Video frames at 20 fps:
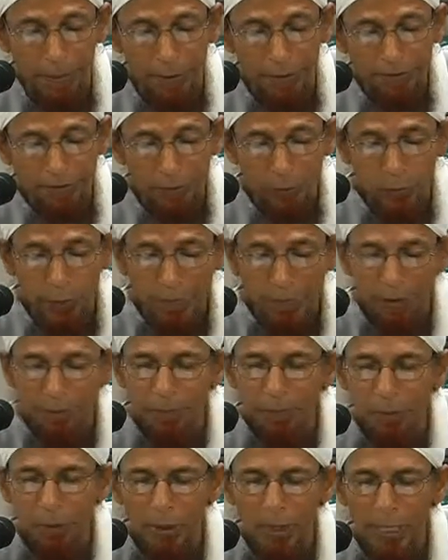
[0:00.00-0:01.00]
This is why the
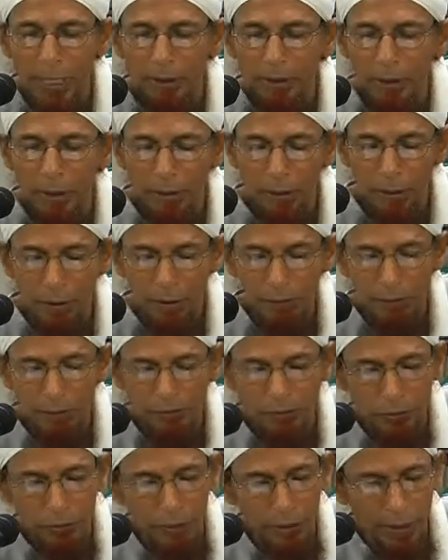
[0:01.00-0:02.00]
Maulana
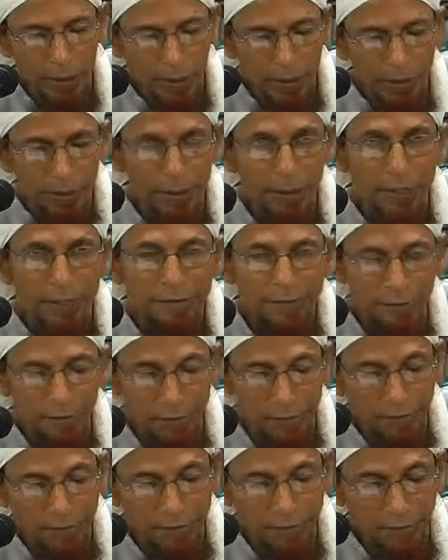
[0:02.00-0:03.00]
Rahmatullahi
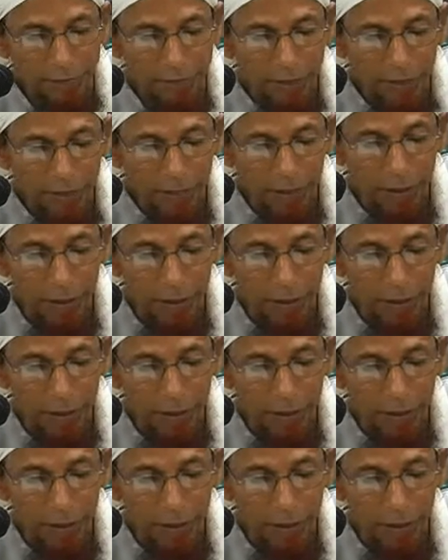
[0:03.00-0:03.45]
asserts